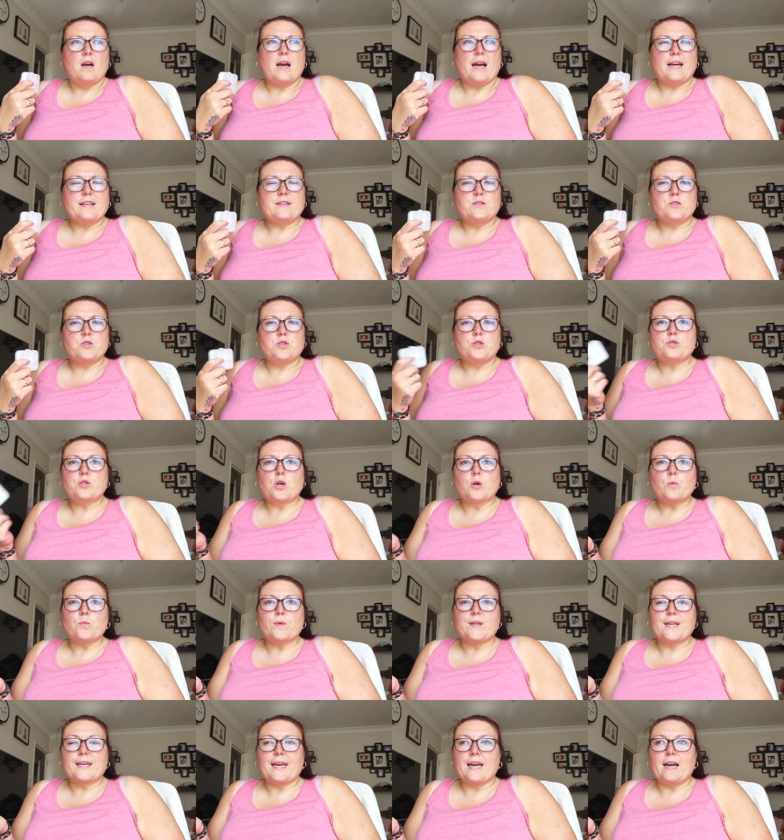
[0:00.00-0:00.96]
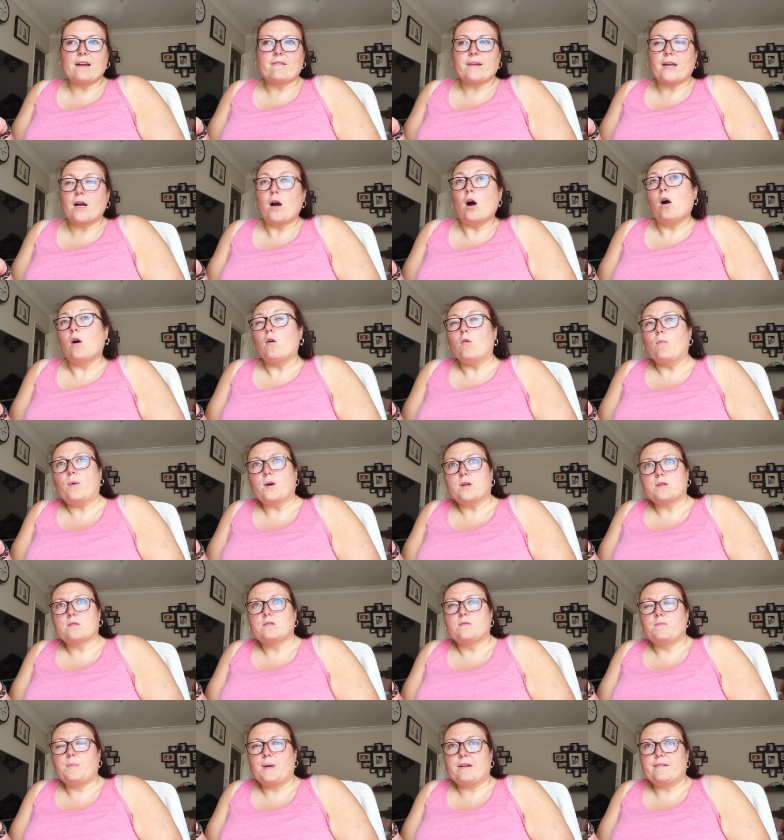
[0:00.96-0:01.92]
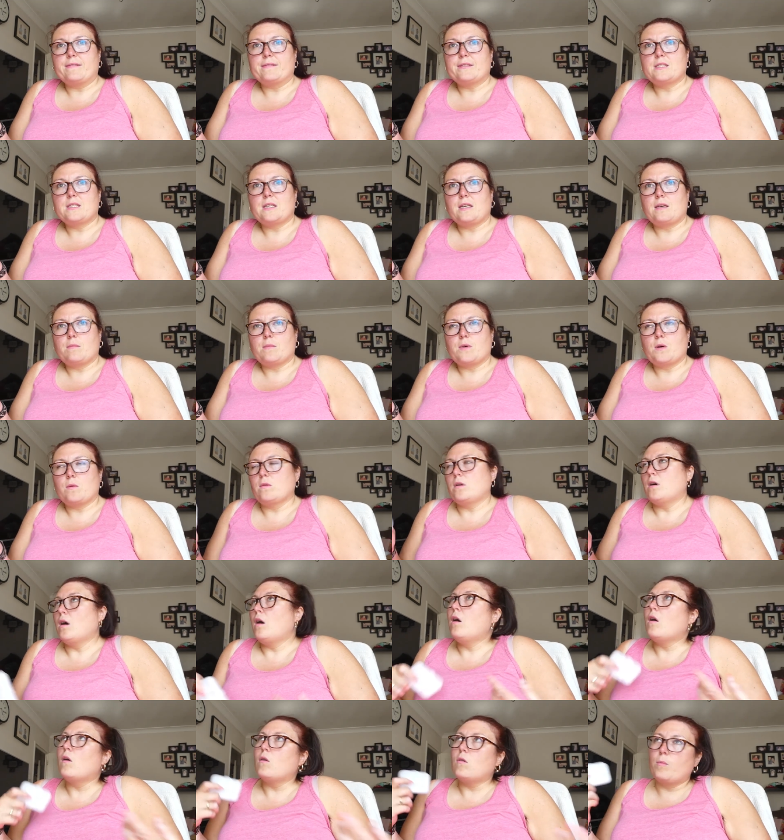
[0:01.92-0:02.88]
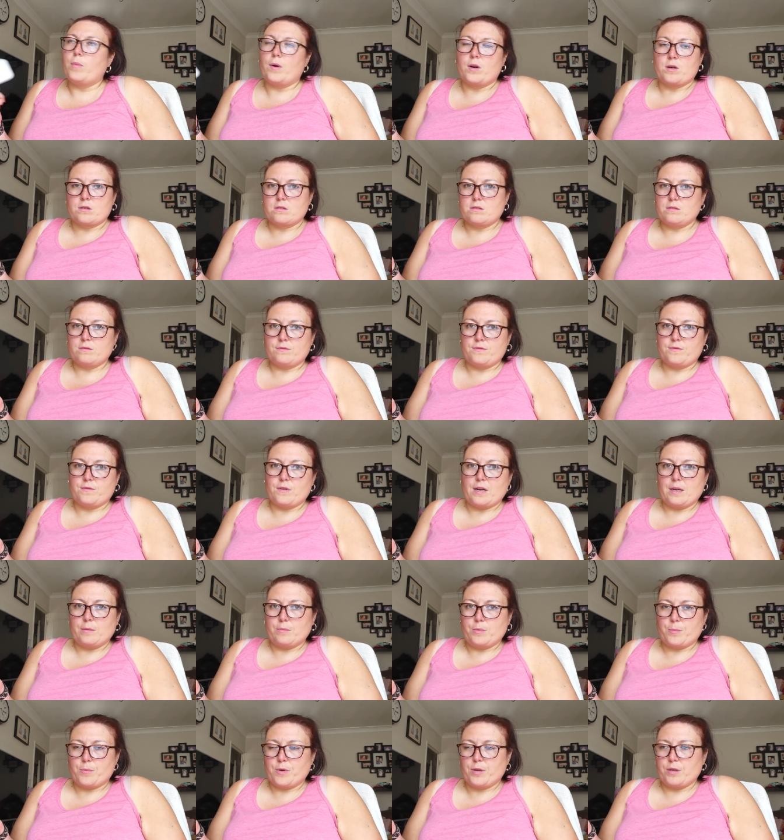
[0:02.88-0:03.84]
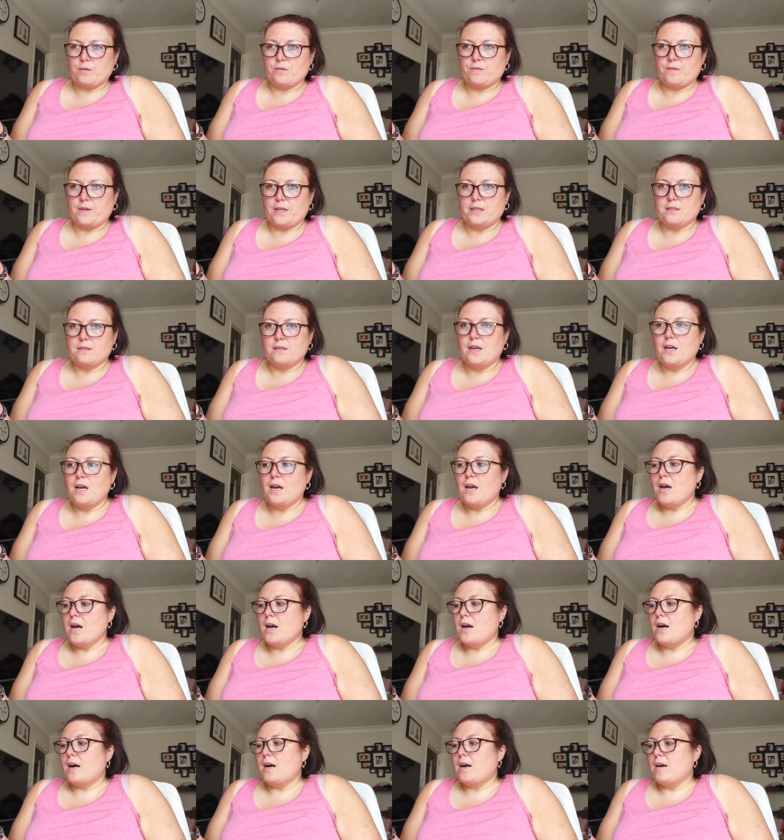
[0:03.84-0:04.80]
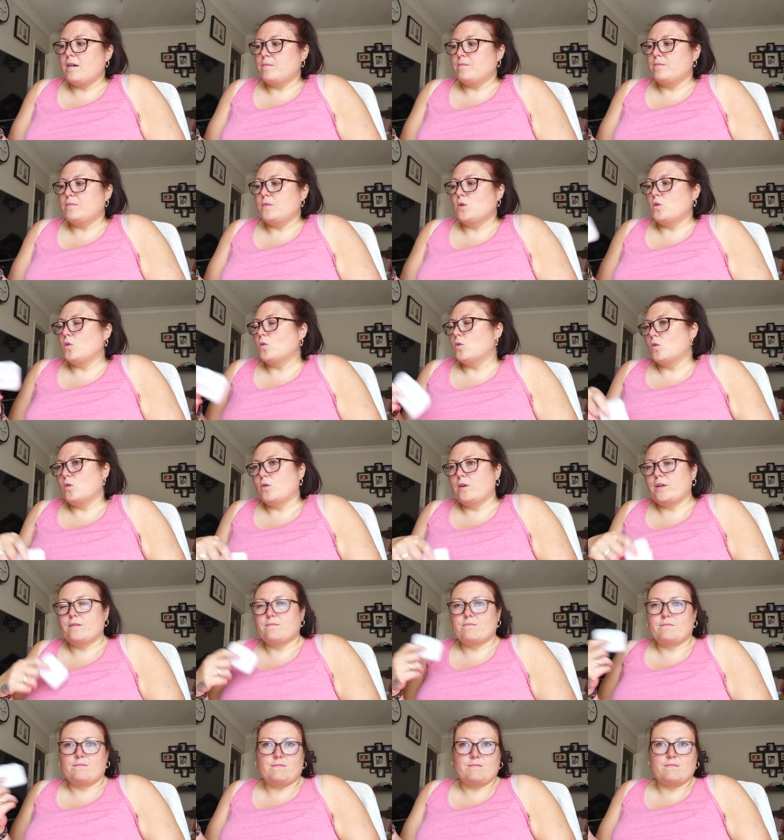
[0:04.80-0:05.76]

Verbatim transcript: and you don't want to carry a whole box of paracetamol and a whole box of ibuprofen um, or